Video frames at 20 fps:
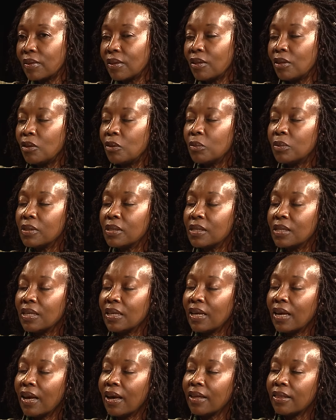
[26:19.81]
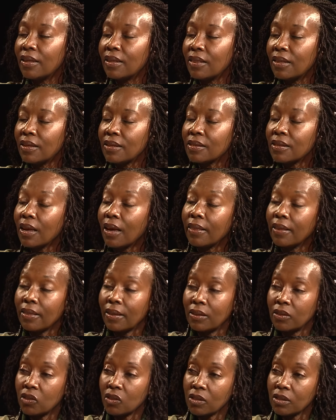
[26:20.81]
you will see other things other
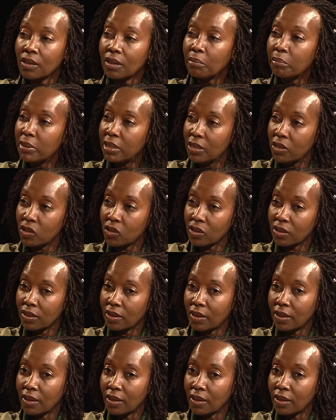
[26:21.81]
than just the beach.